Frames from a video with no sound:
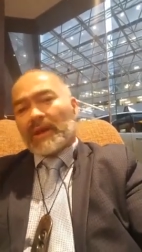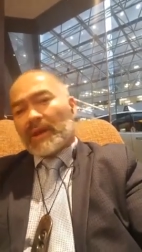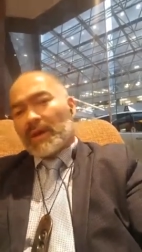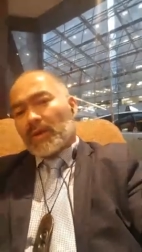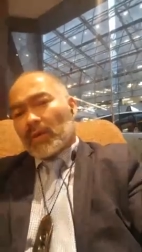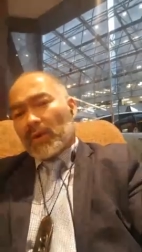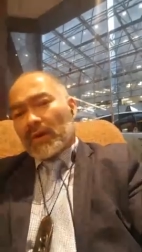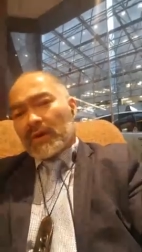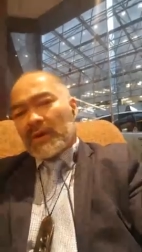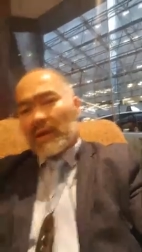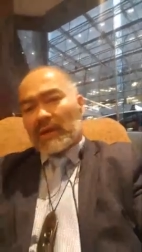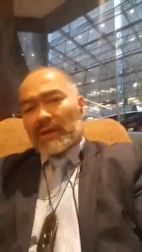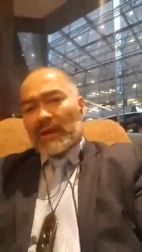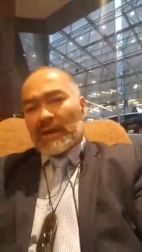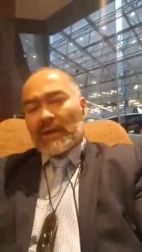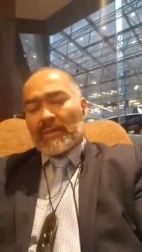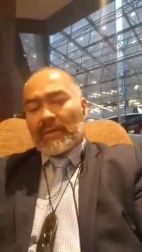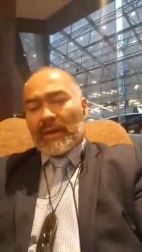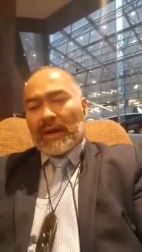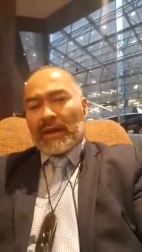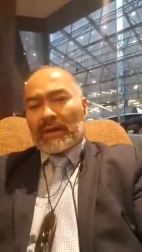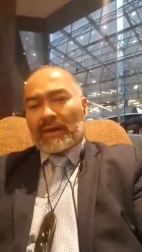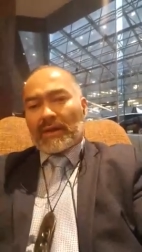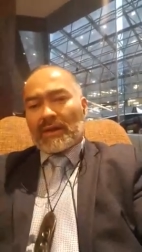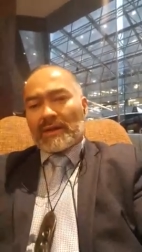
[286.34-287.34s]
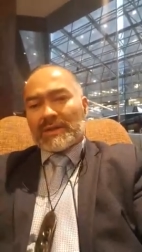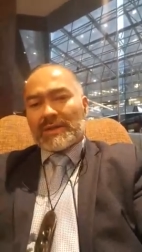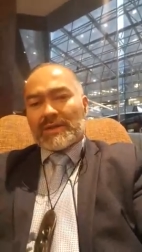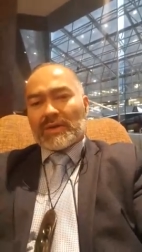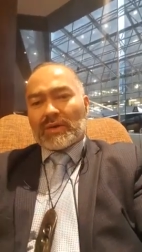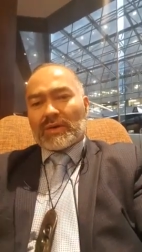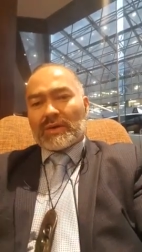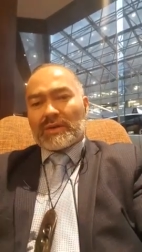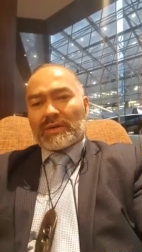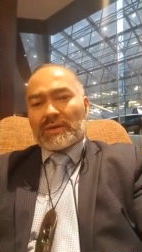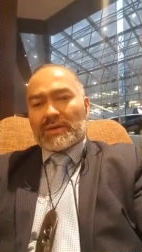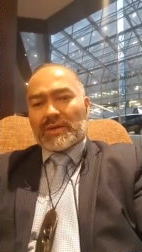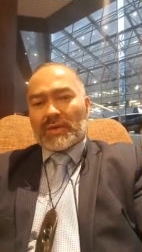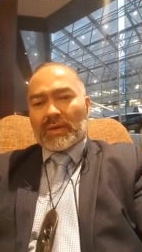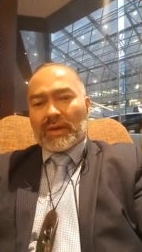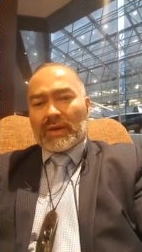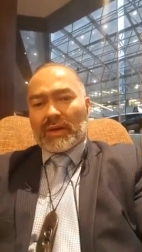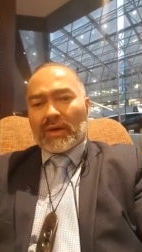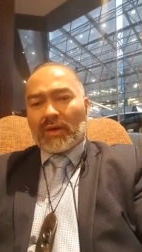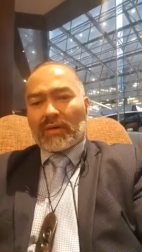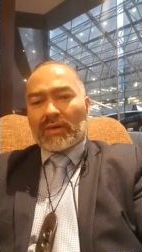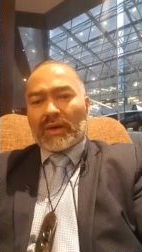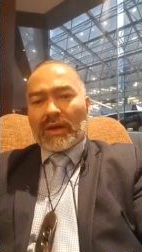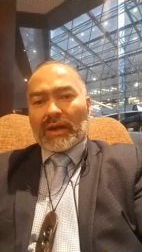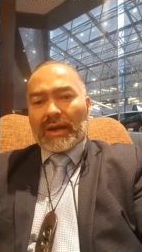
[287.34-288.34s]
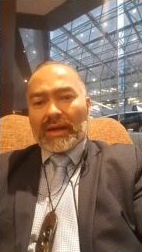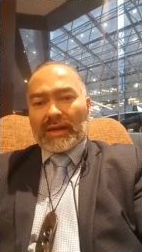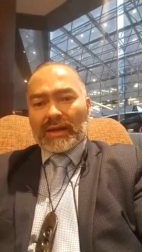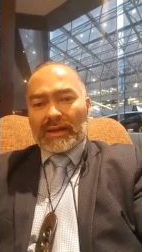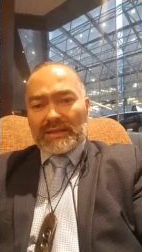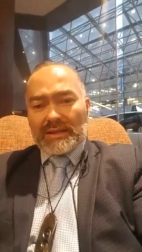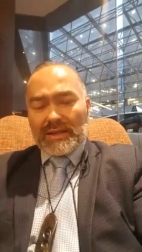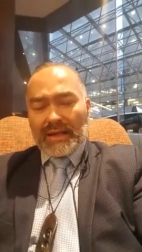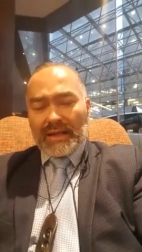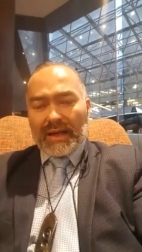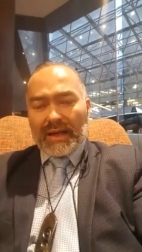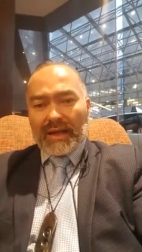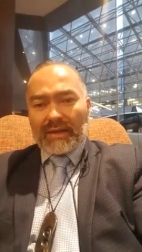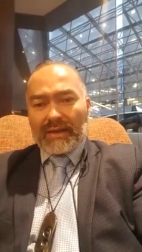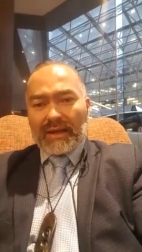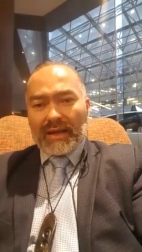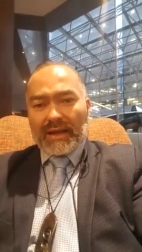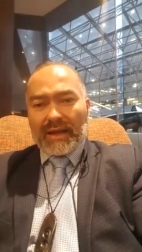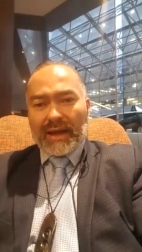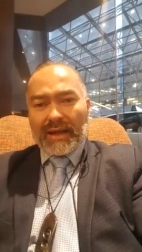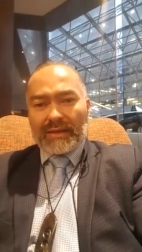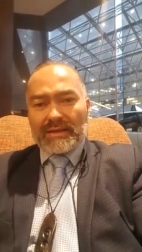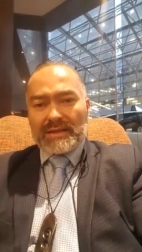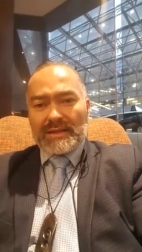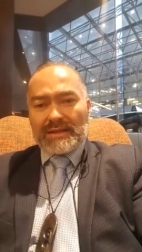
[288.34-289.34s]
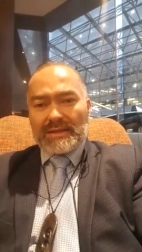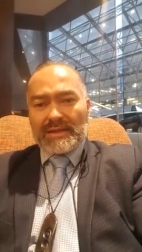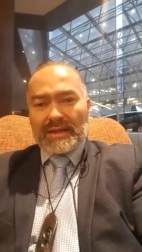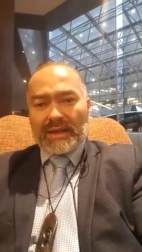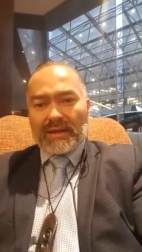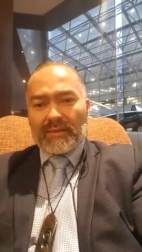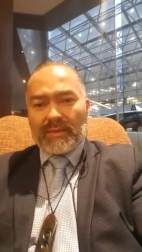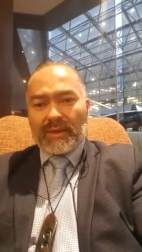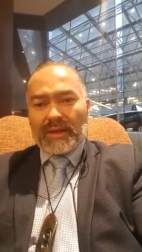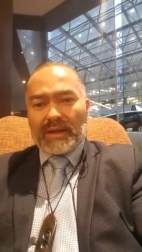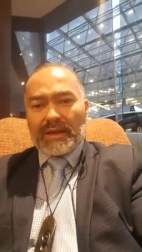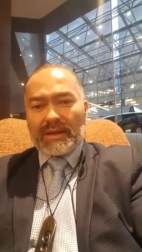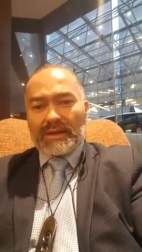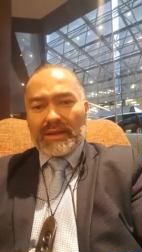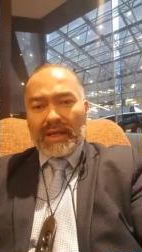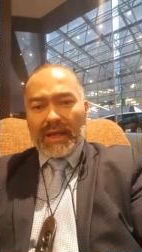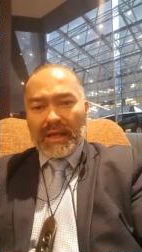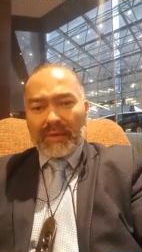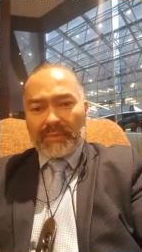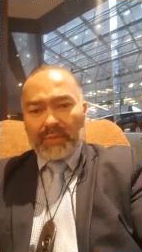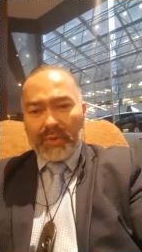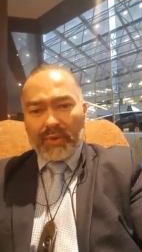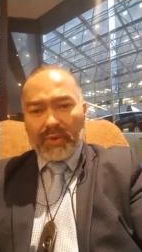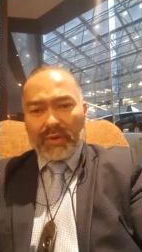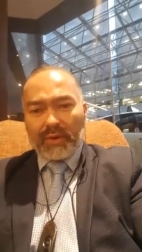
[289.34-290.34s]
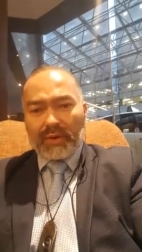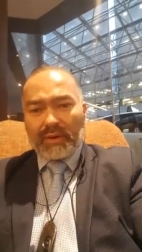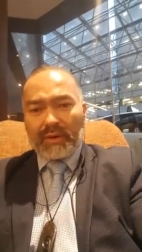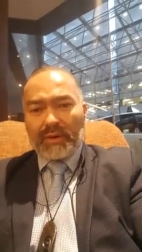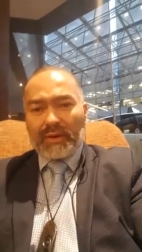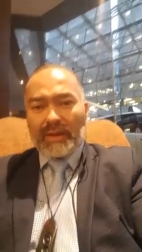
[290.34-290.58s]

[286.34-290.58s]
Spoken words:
When you think about it, I was talking to an older lady today that came to see me at the airport,